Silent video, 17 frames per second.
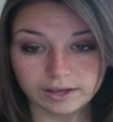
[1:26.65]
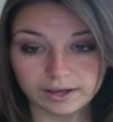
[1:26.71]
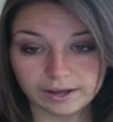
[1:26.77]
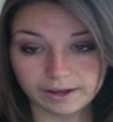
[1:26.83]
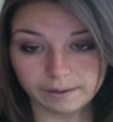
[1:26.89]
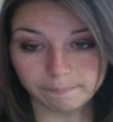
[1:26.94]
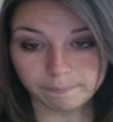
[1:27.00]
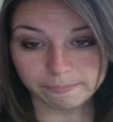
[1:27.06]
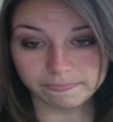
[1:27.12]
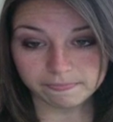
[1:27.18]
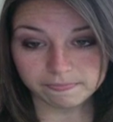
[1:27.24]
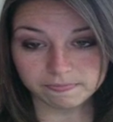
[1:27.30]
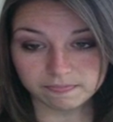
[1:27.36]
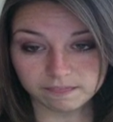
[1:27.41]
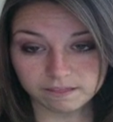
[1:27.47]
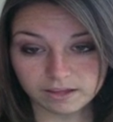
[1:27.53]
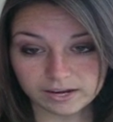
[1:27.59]
um,
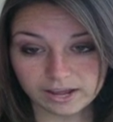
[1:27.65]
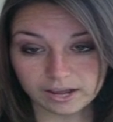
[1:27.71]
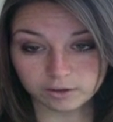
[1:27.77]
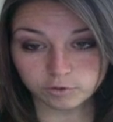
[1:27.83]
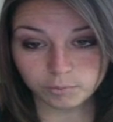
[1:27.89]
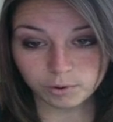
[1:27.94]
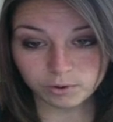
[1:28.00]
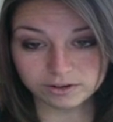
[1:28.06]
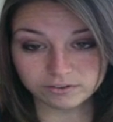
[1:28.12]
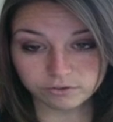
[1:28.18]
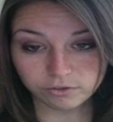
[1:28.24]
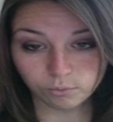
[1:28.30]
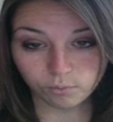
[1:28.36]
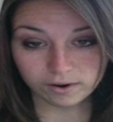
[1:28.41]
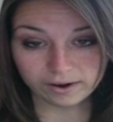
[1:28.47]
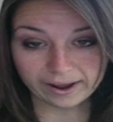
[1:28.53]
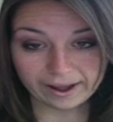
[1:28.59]
an exponent to the
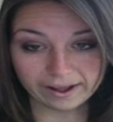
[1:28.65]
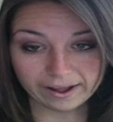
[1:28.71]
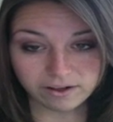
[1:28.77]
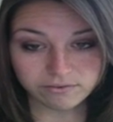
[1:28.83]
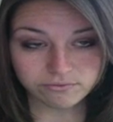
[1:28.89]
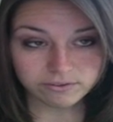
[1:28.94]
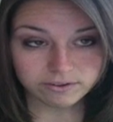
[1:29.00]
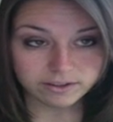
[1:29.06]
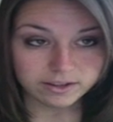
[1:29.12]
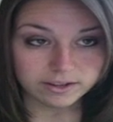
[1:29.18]
1 half.